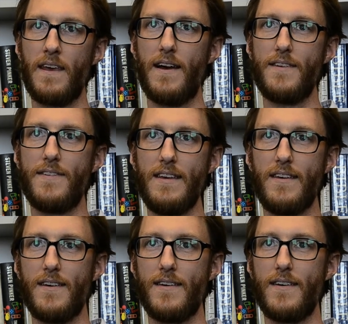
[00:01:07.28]
I think
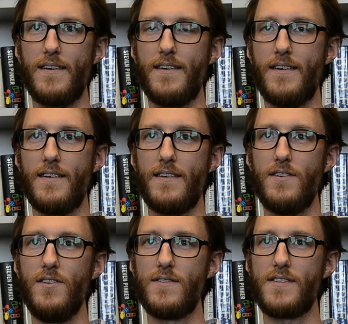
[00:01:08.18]
uh,
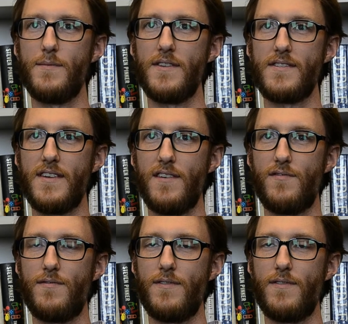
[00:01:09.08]
you know some of the stuff